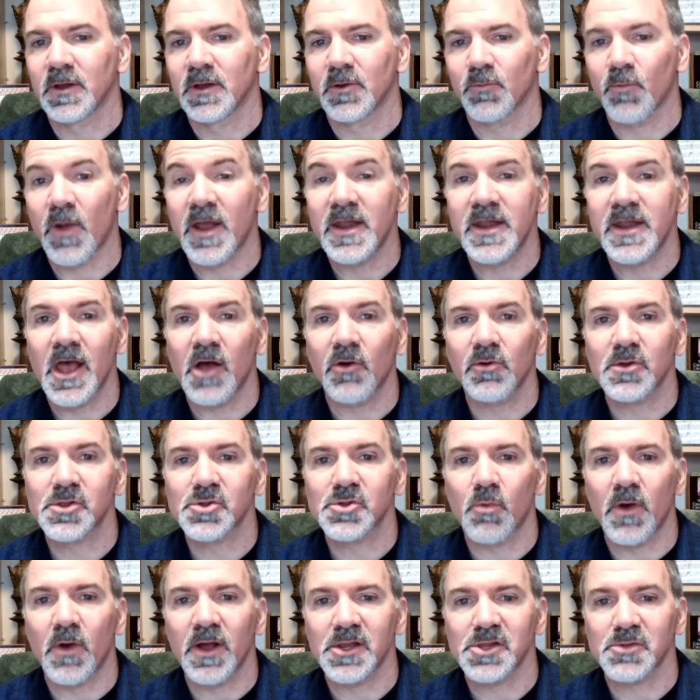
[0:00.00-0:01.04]
Right now
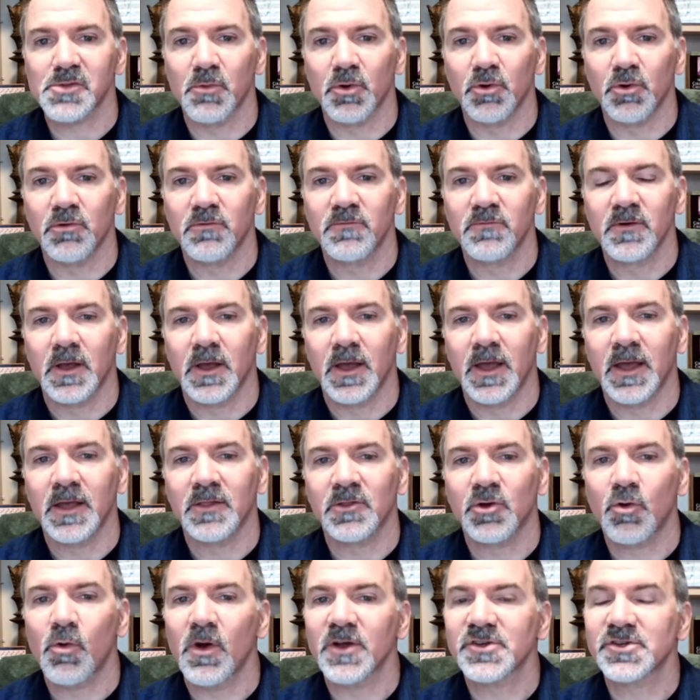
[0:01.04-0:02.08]
it's white's move, and
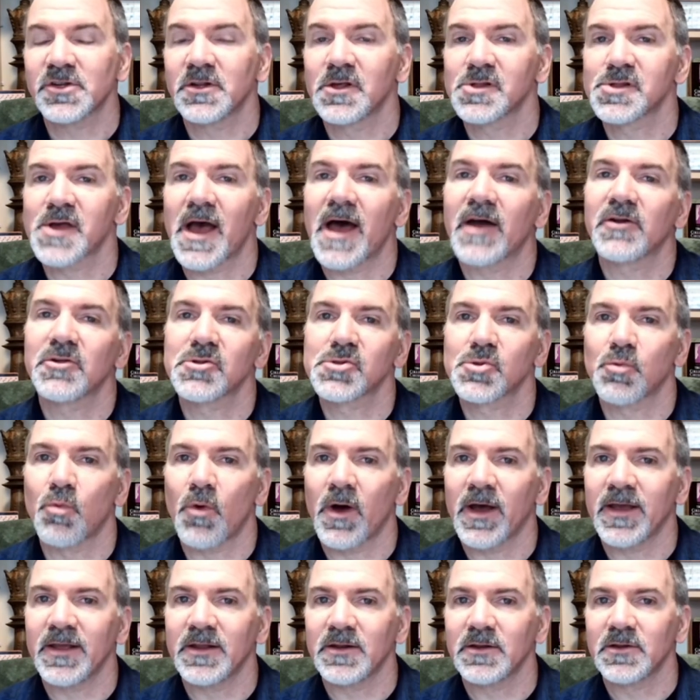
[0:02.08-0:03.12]
the question is how does
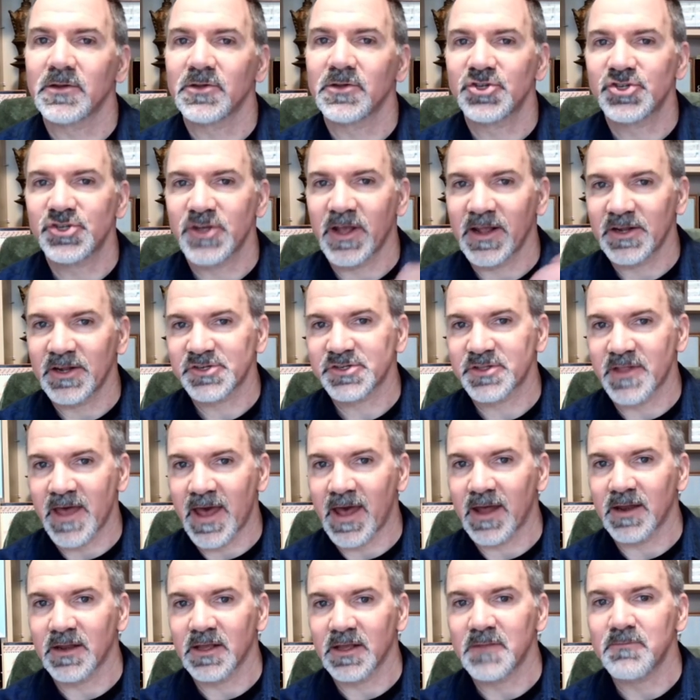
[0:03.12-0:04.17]
white change
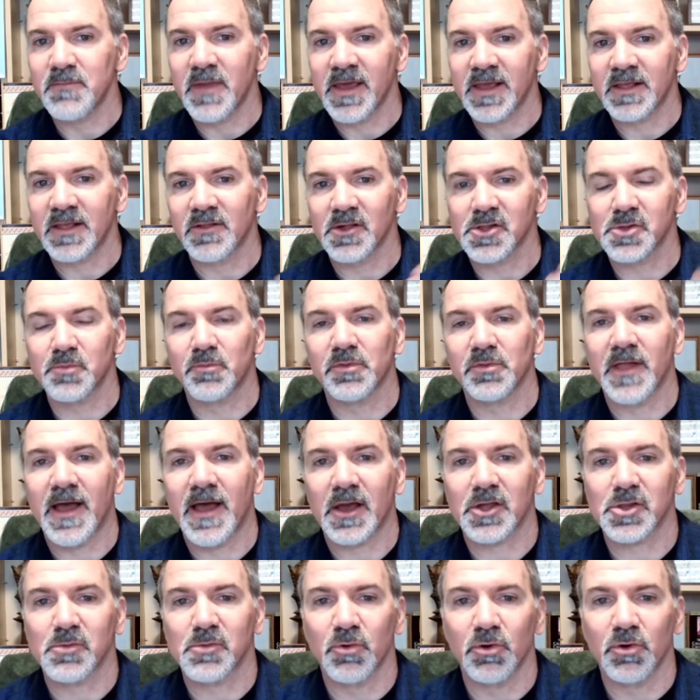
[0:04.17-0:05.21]
that and make this
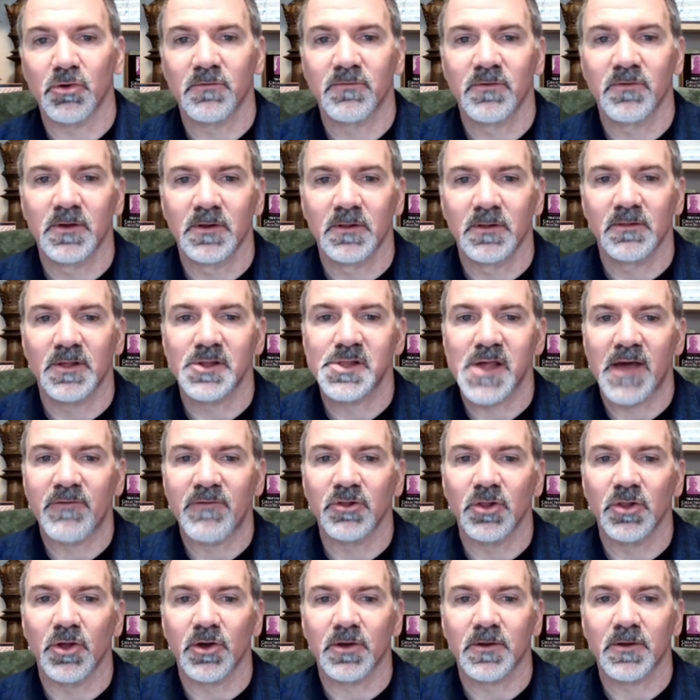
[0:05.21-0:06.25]
black's move? Let's have a
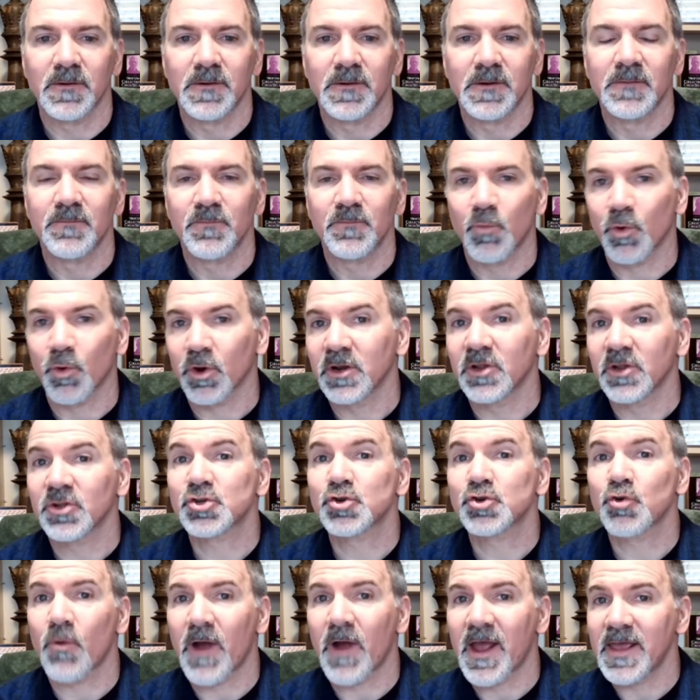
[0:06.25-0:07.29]
look. We're going
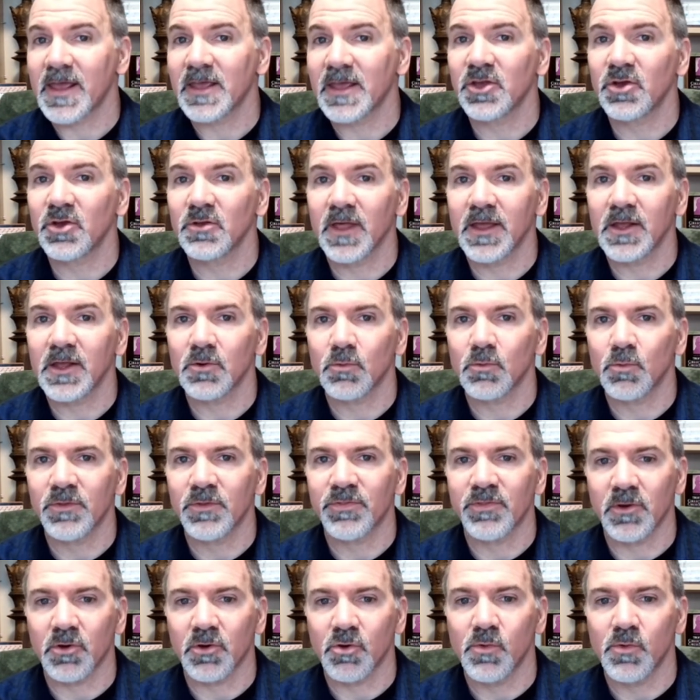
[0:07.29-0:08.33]
to triangulate
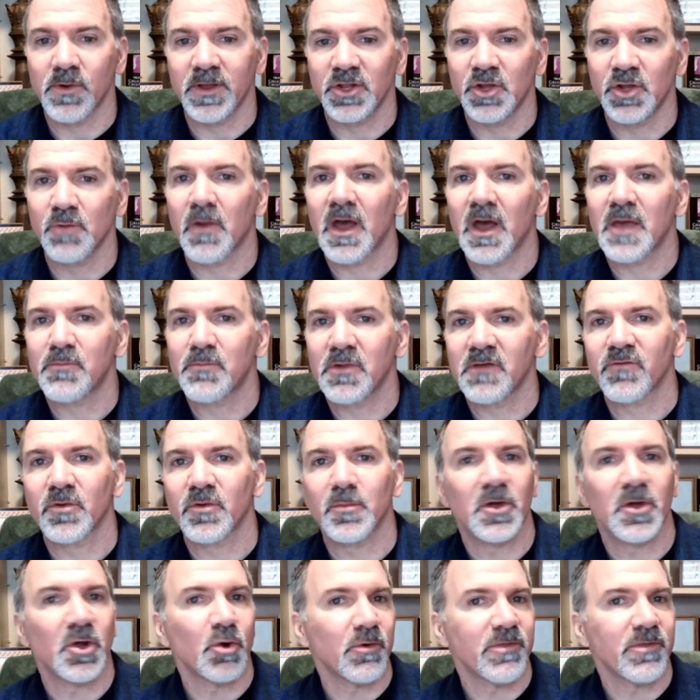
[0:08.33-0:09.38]
with the queen. You might be
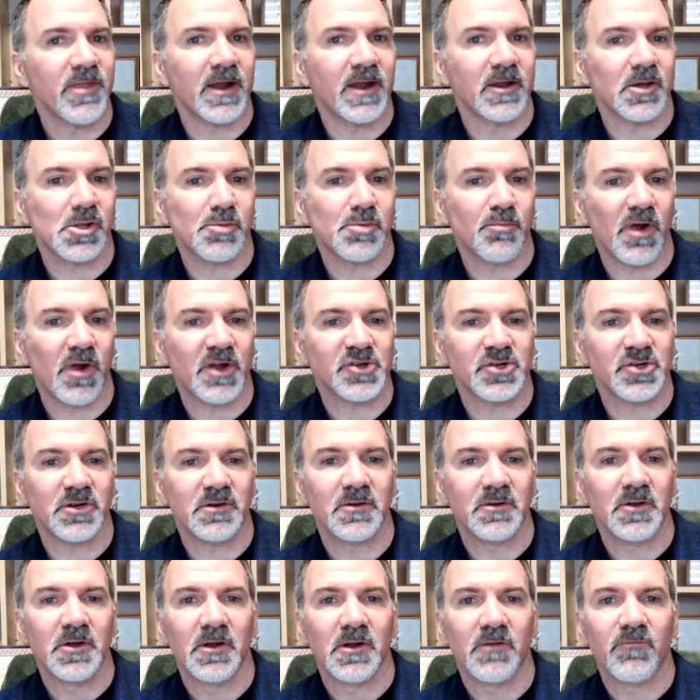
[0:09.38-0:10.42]
familiar with that
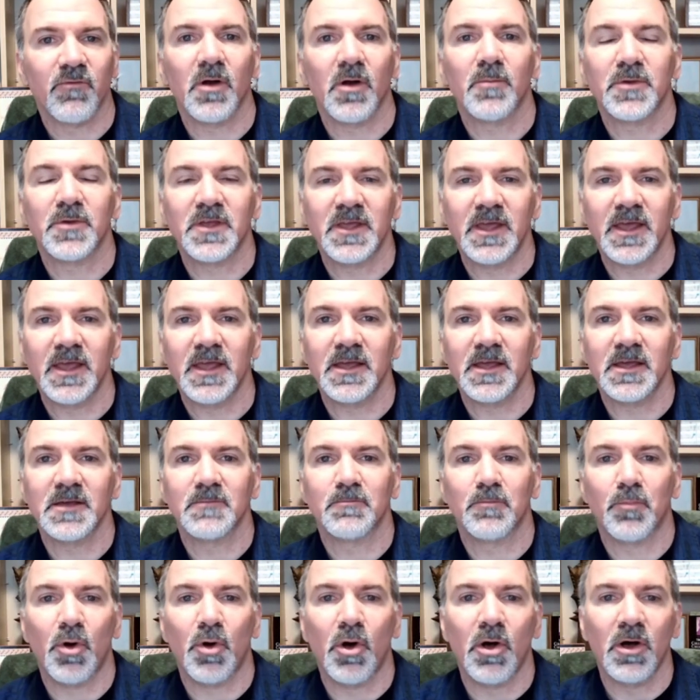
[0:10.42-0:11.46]
expression from king
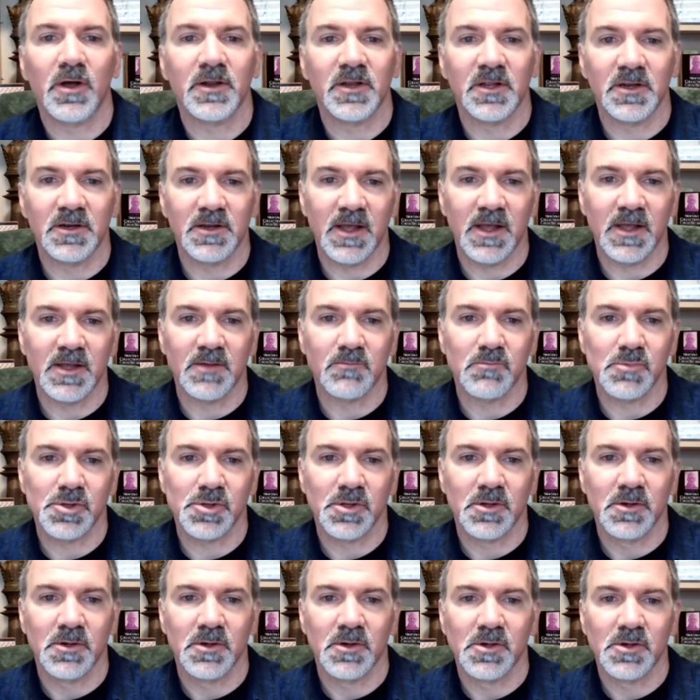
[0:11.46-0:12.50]
and pawn endgames.
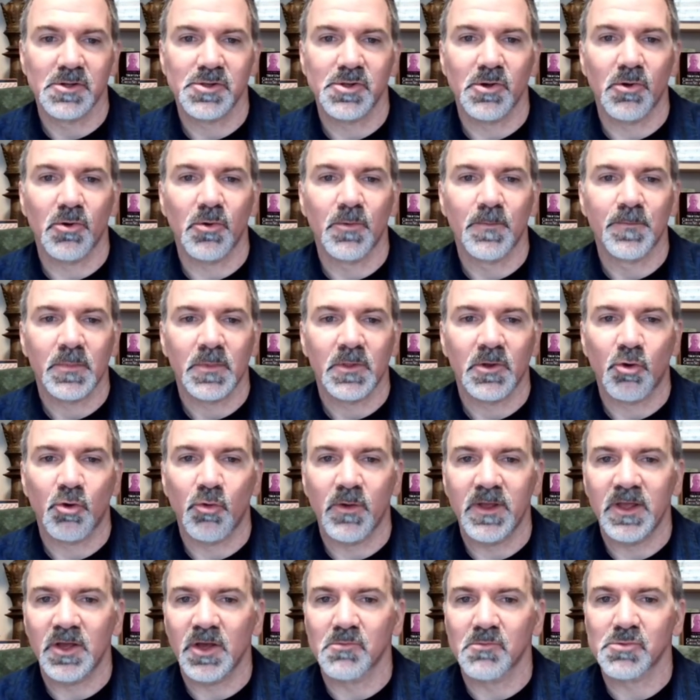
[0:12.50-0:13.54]
So the
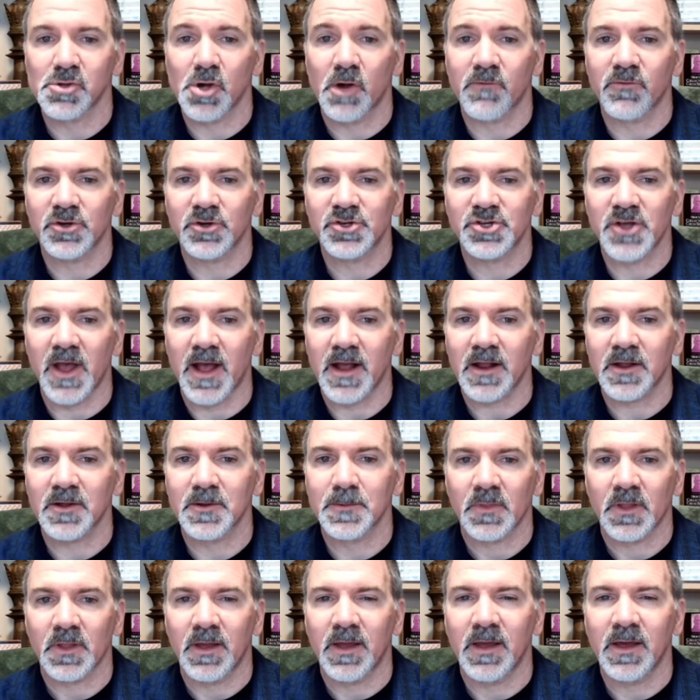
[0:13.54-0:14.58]
queen comes over check,
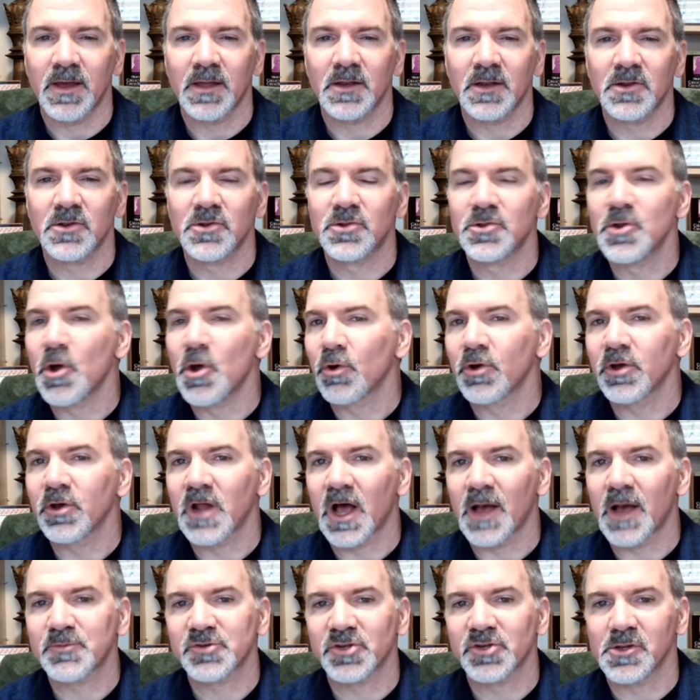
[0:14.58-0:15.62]
and no good
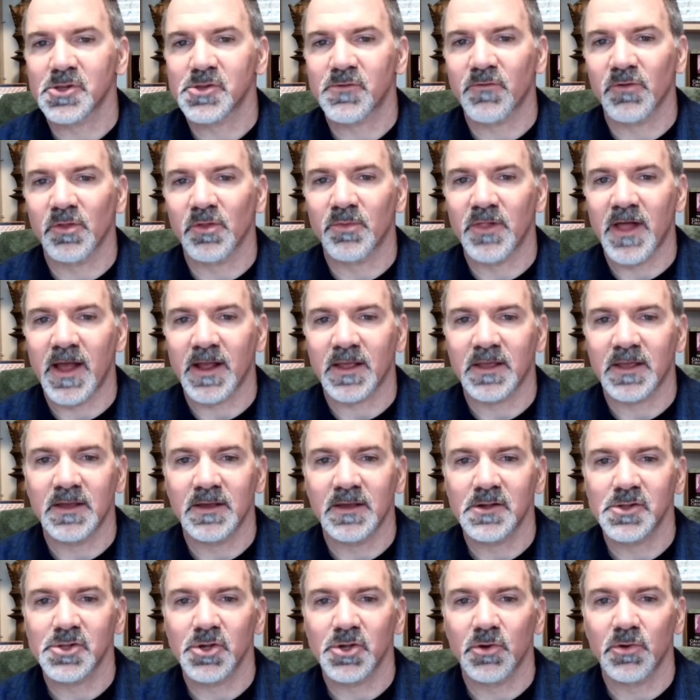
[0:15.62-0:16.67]
options for the black
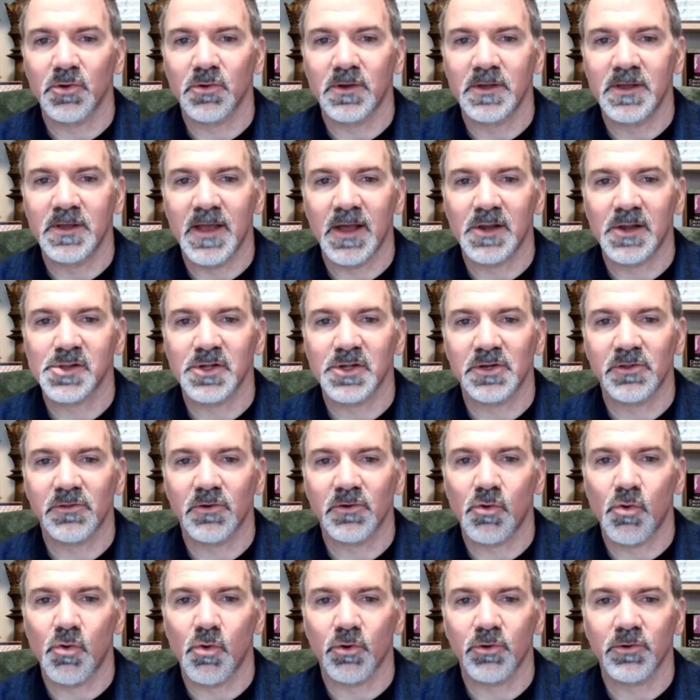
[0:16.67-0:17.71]
king, so he heads into the
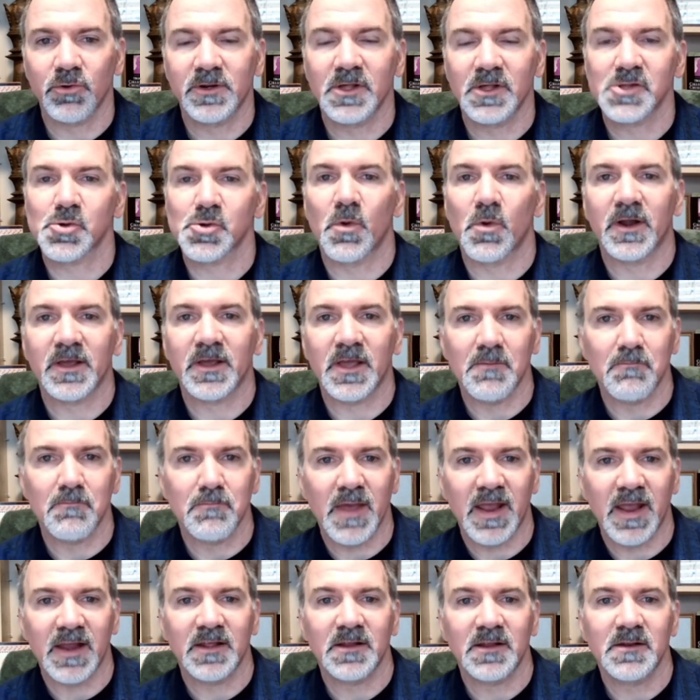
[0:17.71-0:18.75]
corner. He doesn't want to get
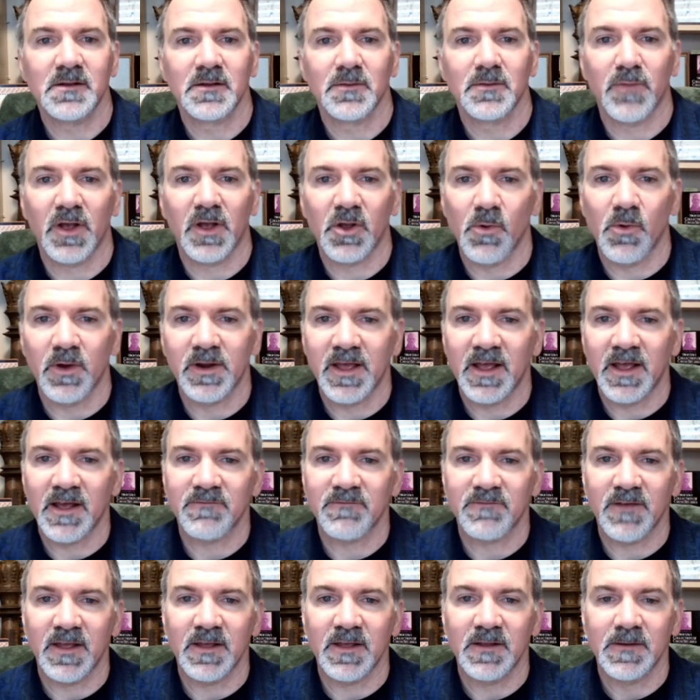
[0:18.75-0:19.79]
mated by going to
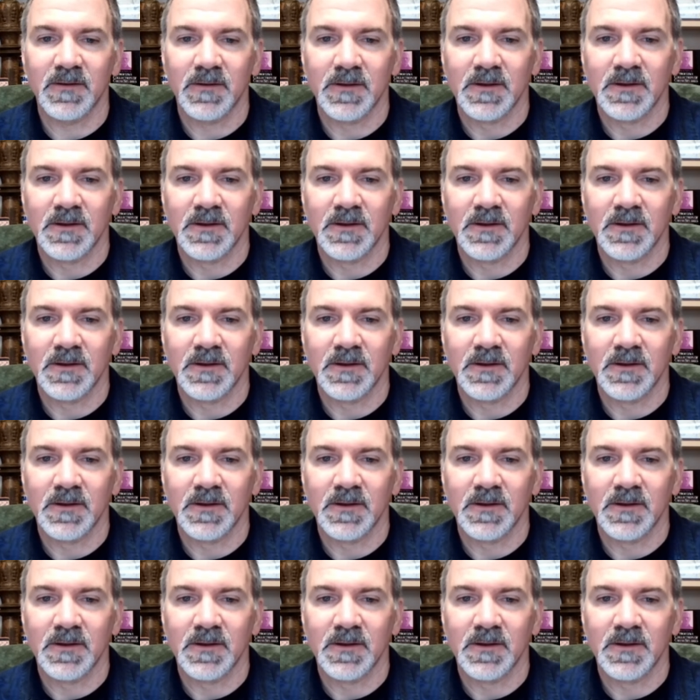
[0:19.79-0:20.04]
f8.